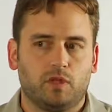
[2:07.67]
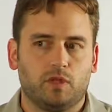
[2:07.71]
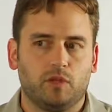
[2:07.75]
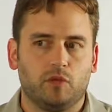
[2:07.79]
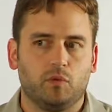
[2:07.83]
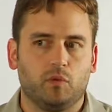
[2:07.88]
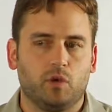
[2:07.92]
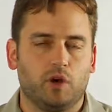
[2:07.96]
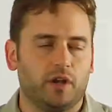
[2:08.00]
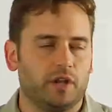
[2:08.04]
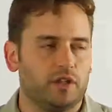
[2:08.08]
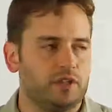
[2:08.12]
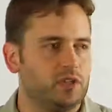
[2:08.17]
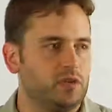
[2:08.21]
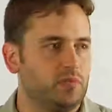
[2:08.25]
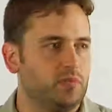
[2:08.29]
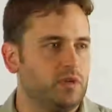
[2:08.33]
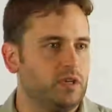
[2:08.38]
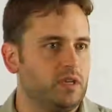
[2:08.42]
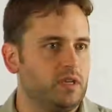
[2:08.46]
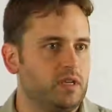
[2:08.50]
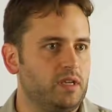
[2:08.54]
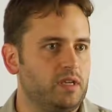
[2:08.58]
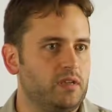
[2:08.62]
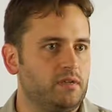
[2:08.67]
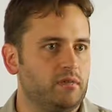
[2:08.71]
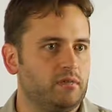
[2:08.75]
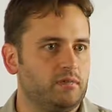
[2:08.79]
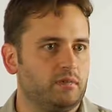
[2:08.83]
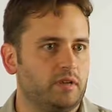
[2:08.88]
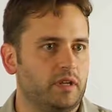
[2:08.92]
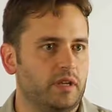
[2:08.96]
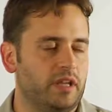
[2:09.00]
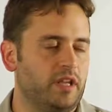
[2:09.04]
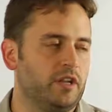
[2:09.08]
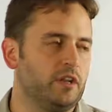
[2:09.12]
you want it to be
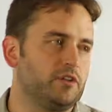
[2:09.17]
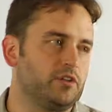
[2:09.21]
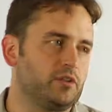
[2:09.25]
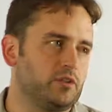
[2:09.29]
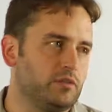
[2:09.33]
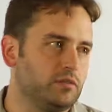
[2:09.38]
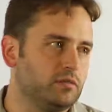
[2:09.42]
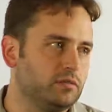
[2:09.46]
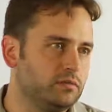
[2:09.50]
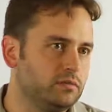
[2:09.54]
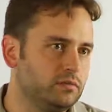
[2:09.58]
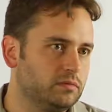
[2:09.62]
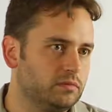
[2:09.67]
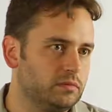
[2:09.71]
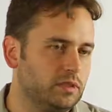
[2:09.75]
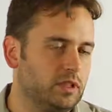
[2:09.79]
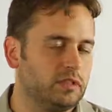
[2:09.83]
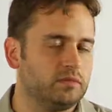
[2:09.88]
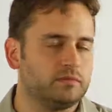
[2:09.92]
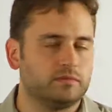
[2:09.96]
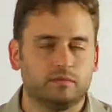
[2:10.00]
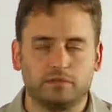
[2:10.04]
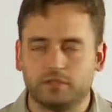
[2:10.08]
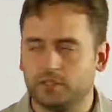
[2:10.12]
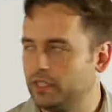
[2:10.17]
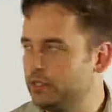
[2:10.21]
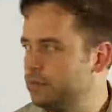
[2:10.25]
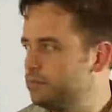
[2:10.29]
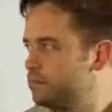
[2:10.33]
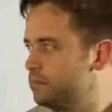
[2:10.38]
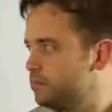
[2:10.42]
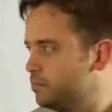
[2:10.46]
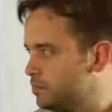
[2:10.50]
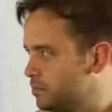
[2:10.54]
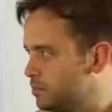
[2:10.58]
an integer. Well, you know,